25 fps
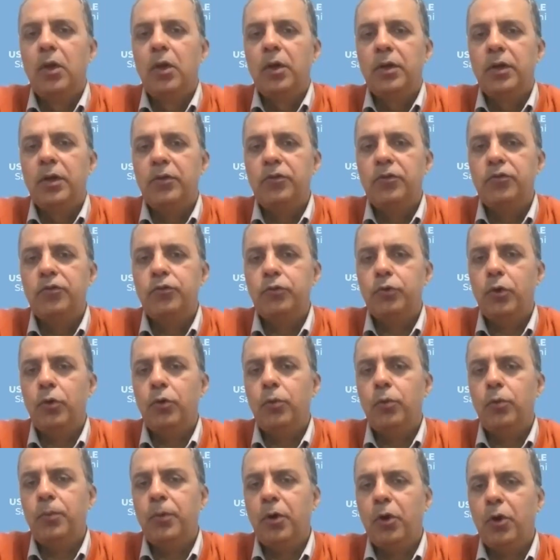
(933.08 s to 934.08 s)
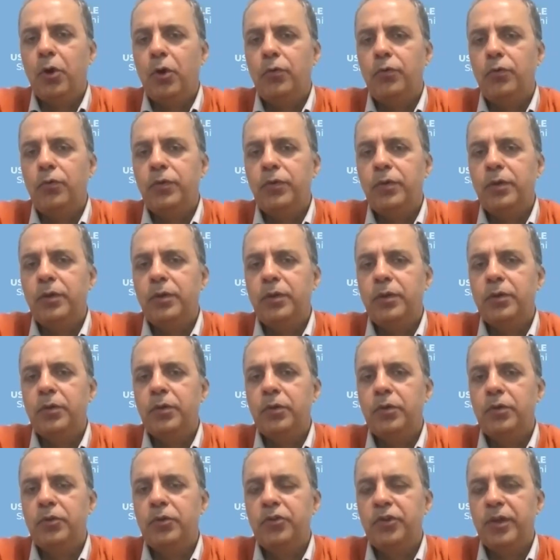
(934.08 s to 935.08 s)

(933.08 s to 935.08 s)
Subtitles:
Does SOAP offer good